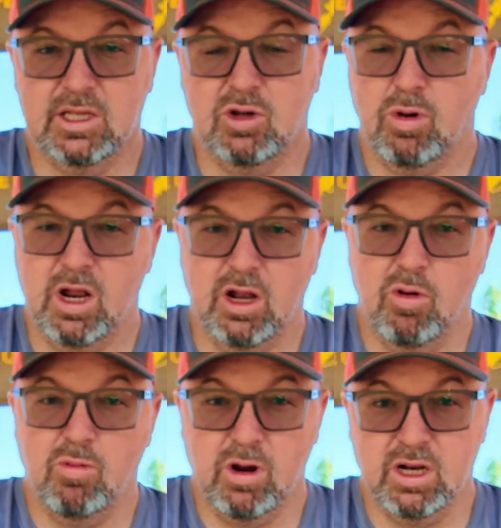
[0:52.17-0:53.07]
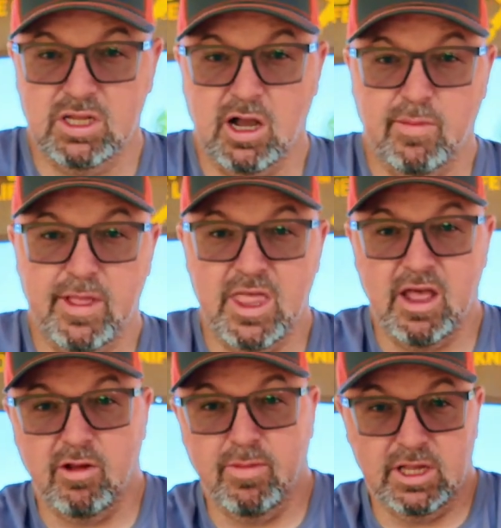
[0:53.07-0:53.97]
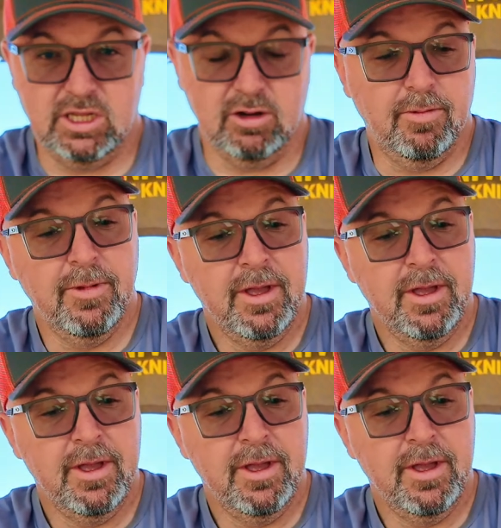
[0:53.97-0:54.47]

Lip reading: And so we're gonna talk about that a little bit too.